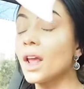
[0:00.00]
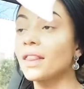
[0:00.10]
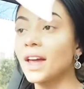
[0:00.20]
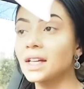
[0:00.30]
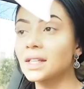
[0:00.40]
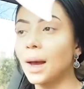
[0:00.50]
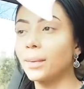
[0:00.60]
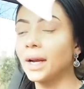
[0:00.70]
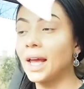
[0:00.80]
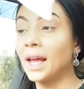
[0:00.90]
that's
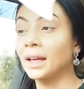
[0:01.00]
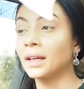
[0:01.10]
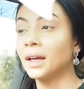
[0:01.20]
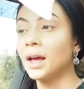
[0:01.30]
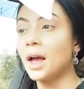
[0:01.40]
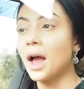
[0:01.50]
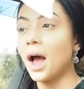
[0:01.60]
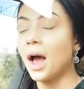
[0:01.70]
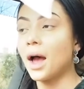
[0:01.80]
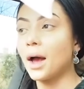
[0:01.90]
happening
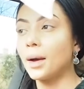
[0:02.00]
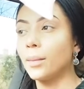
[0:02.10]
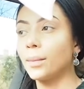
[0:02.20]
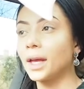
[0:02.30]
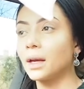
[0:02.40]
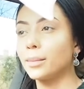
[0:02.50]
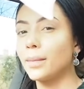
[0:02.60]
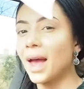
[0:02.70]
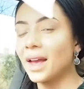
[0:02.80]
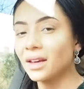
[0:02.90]
um, in
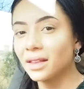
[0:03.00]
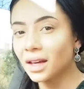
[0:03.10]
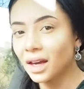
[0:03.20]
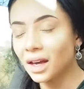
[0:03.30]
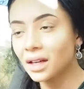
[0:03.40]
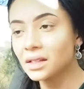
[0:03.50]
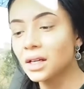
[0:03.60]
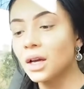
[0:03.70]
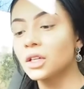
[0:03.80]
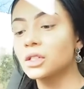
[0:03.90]
May, I think it is.
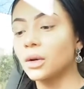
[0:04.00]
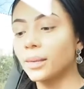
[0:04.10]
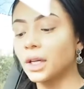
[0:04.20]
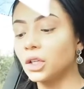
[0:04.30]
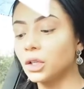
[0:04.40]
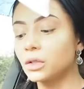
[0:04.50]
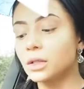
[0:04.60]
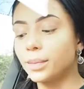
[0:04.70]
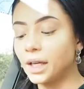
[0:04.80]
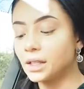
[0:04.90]
So I'm going to use
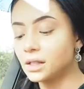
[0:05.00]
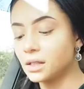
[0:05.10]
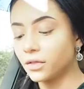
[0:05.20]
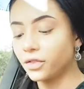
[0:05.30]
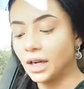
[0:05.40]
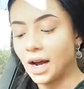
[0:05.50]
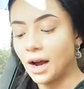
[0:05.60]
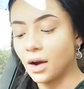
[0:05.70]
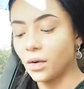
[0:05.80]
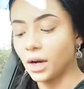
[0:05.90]
the Beast for
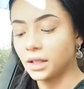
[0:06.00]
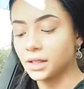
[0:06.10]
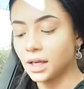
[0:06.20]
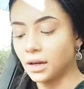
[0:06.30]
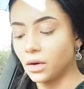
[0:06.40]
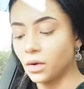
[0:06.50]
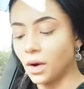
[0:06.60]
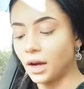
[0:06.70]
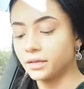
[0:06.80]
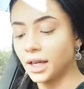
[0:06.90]
now until
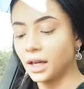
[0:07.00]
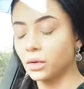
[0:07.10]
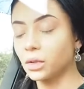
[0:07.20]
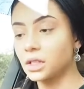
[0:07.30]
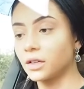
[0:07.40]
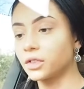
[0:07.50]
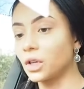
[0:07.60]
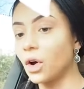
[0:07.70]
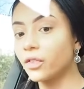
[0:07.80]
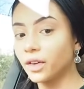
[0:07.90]
I've taken all the stuff to
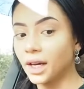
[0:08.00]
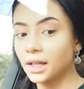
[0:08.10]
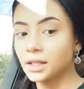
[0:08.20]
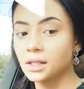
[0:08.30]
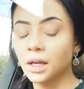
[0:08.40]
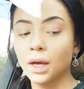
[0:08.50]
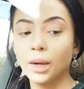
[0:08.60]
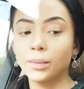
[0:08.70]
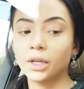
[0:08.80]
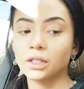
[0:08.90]
the office
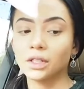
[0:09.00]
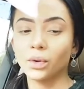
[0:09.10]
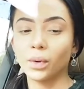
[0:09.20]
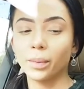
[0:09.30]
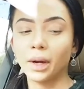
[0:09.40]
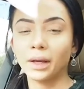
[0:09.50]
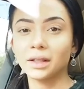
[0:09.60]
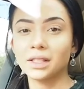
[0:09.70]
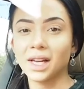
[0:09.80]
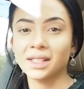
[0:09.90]
because I don't want to put like
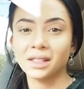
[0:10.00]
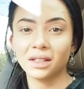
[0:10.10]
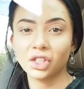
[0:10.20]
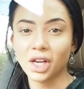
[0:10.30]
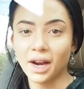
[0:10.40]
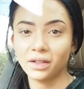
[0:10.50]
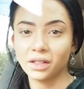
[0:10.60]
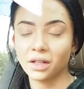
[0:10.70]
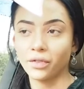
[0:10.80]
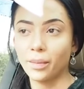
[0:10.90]
the desk and the chair and
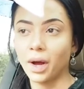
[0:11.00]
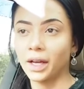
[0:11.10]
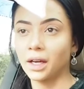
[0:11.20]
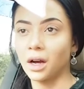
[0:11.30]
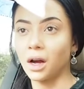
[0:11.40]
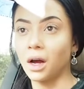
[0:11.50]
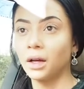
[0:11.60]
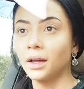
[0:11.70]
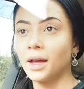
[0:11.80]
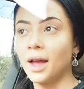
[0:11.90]
stuff in my car.
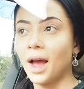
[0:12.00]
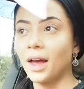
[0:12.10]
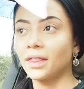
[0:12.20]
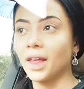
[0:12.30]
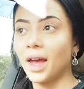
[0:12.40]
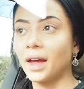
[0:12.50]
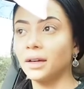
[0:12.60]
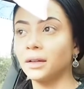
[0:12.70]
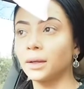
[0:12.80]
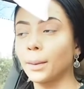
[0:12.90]
And
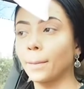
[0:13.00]
then